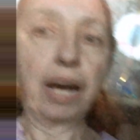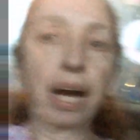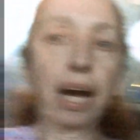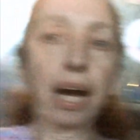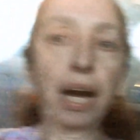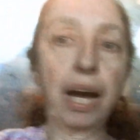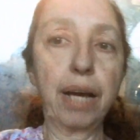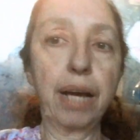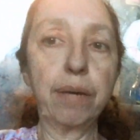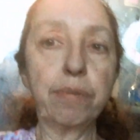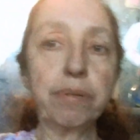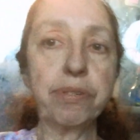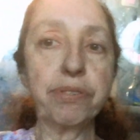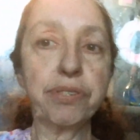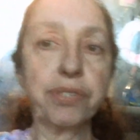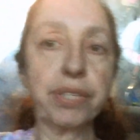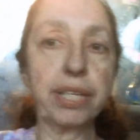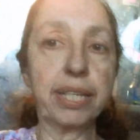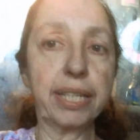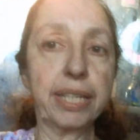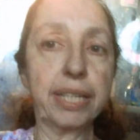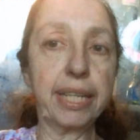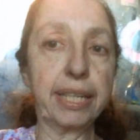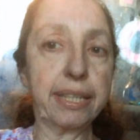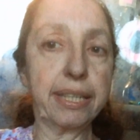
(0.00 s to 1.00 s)
I was
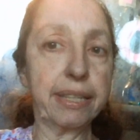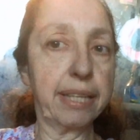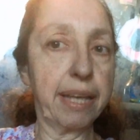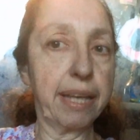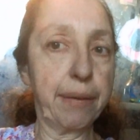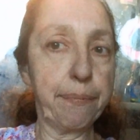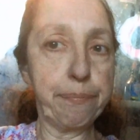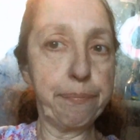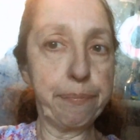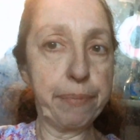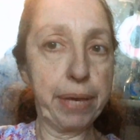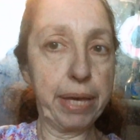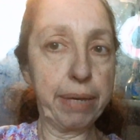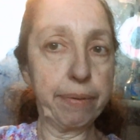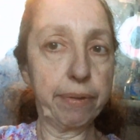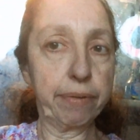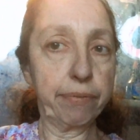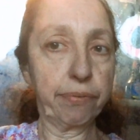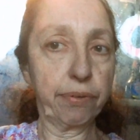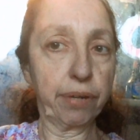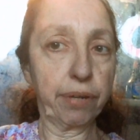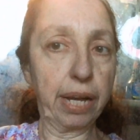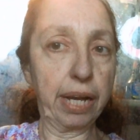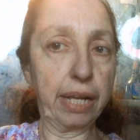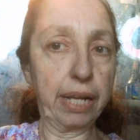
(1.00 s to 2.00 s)
thinking that maybe
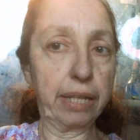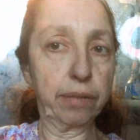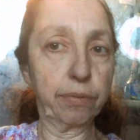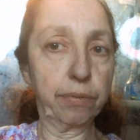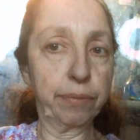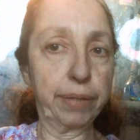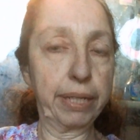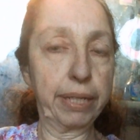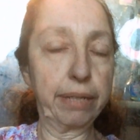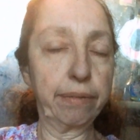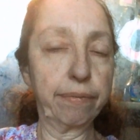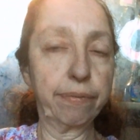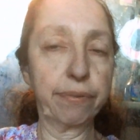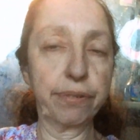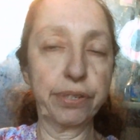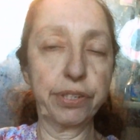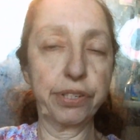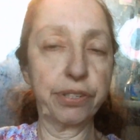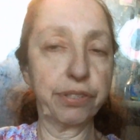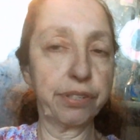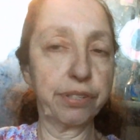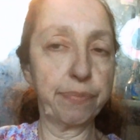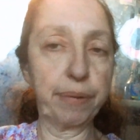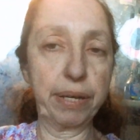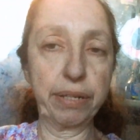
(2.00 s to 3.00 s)
for Halloween, for
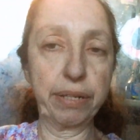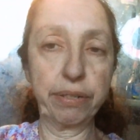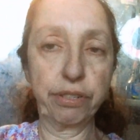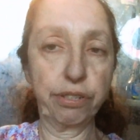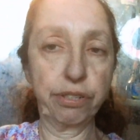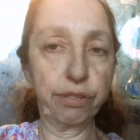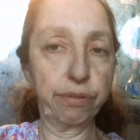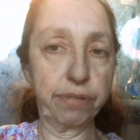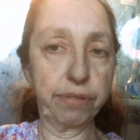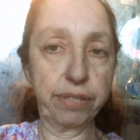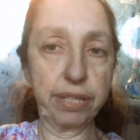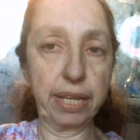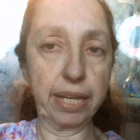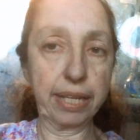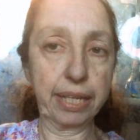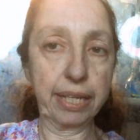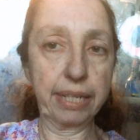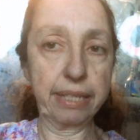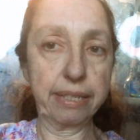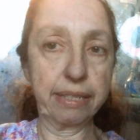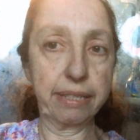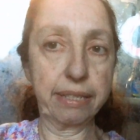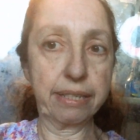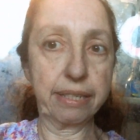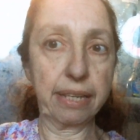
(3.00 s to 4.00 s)
just about two
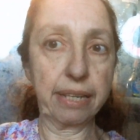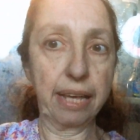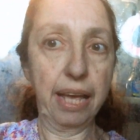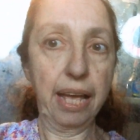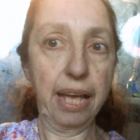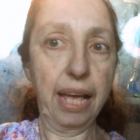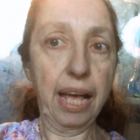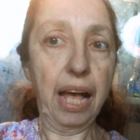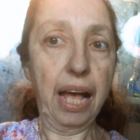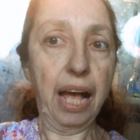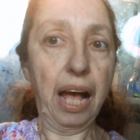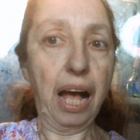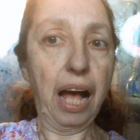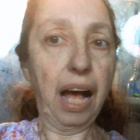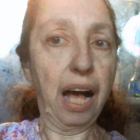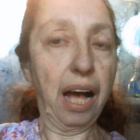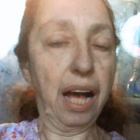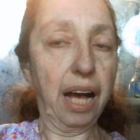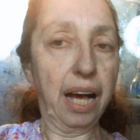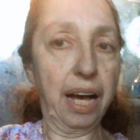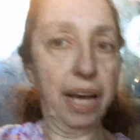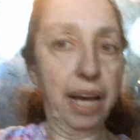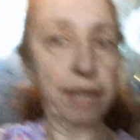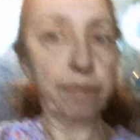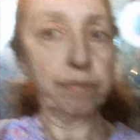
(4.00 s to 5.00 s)
seconds,
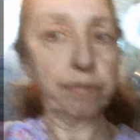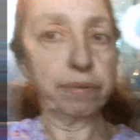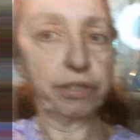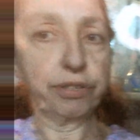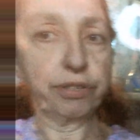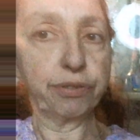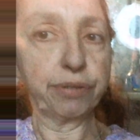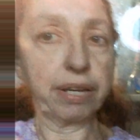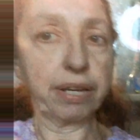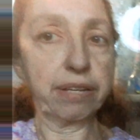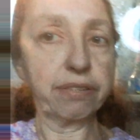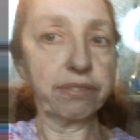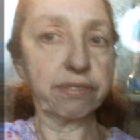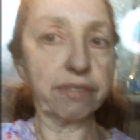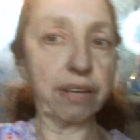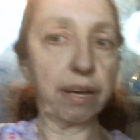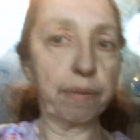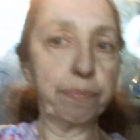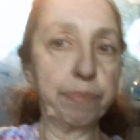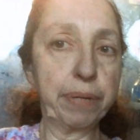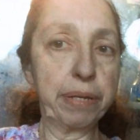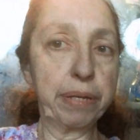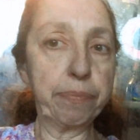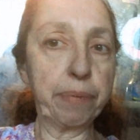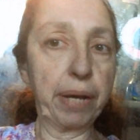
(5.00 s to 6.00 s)
I would dress
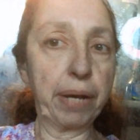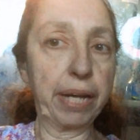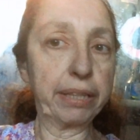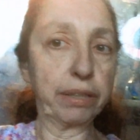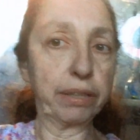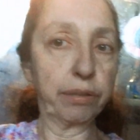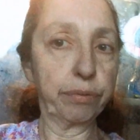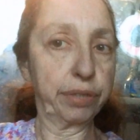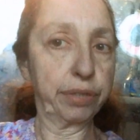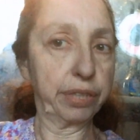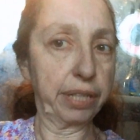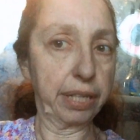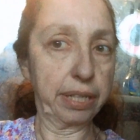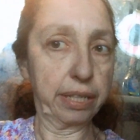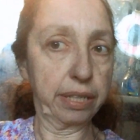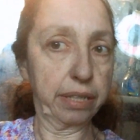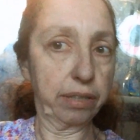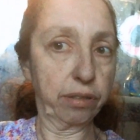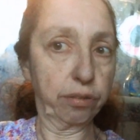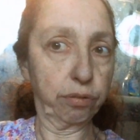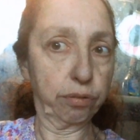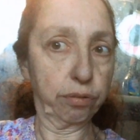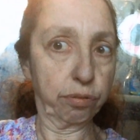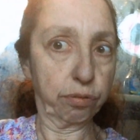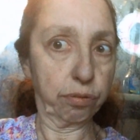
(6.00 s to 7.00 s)
up in my
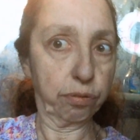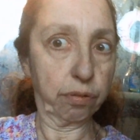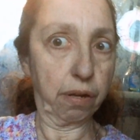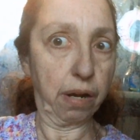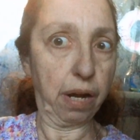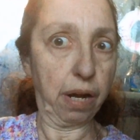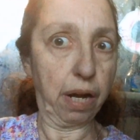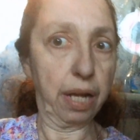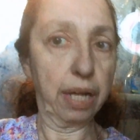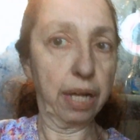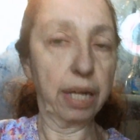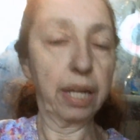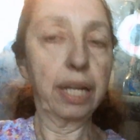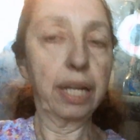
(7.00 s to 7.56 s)
Lieutenant Uhura